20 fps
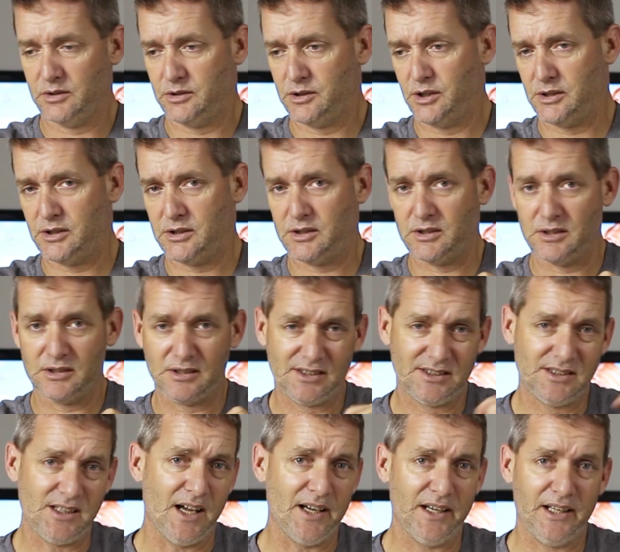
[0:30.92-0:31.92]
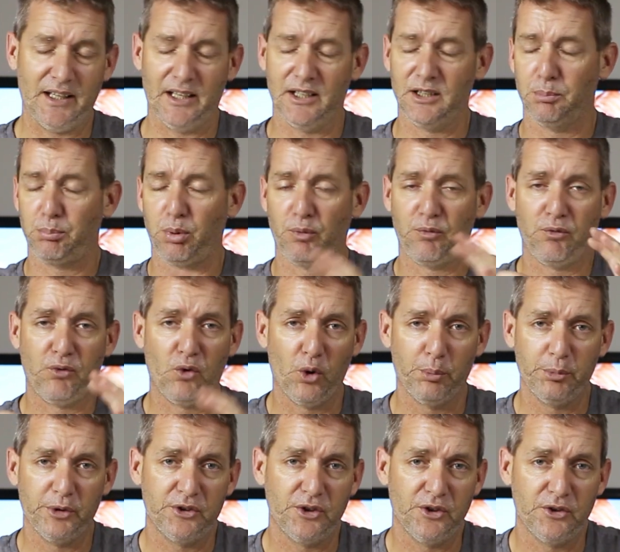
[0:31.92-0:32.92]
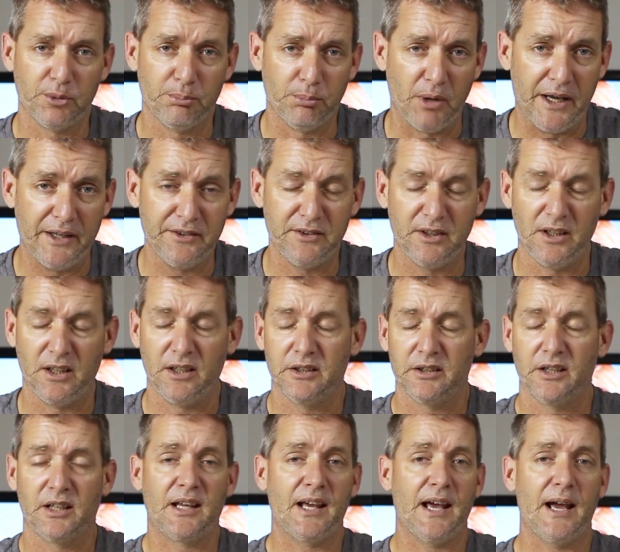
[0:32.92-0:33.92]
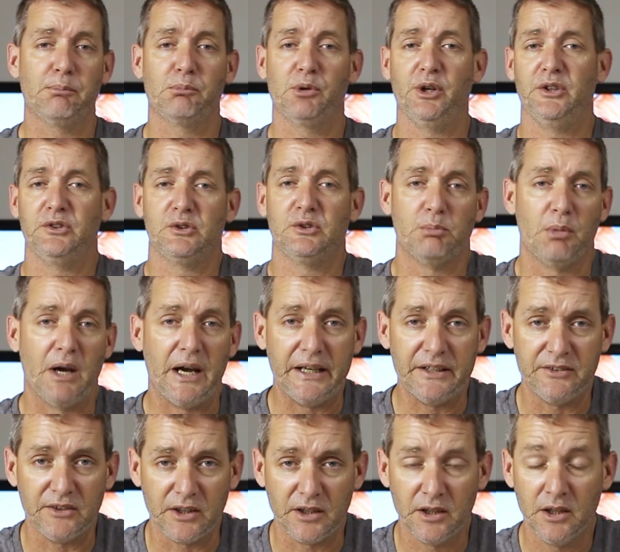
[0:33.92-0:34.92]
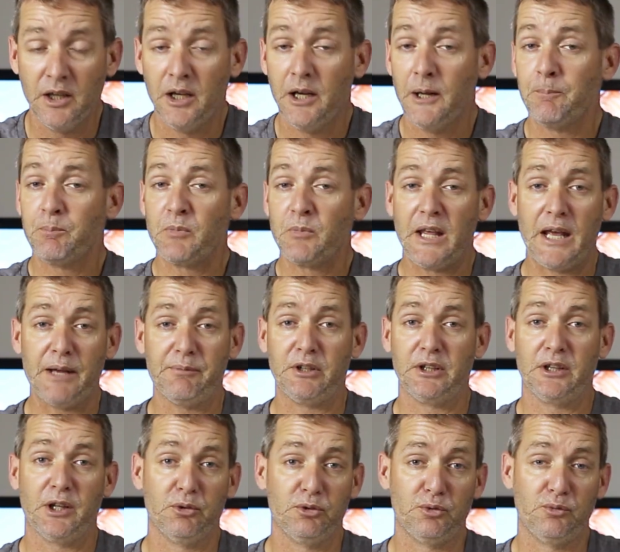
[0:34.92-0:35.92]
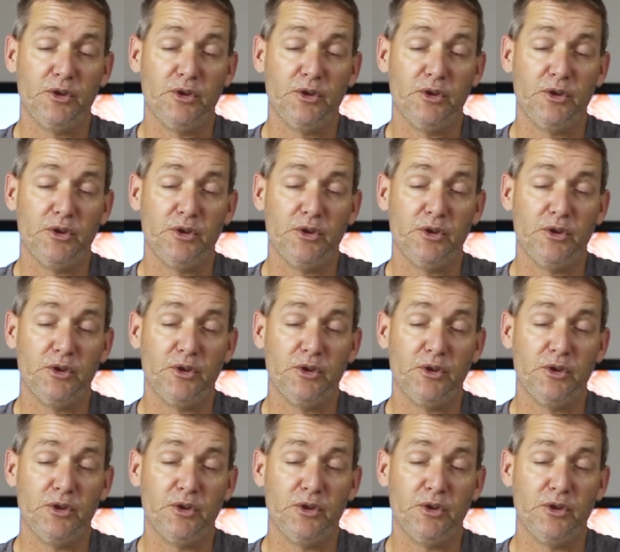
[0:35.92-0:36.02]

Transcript: just stunning, and the performance is amazing. The camera is amazing. Having those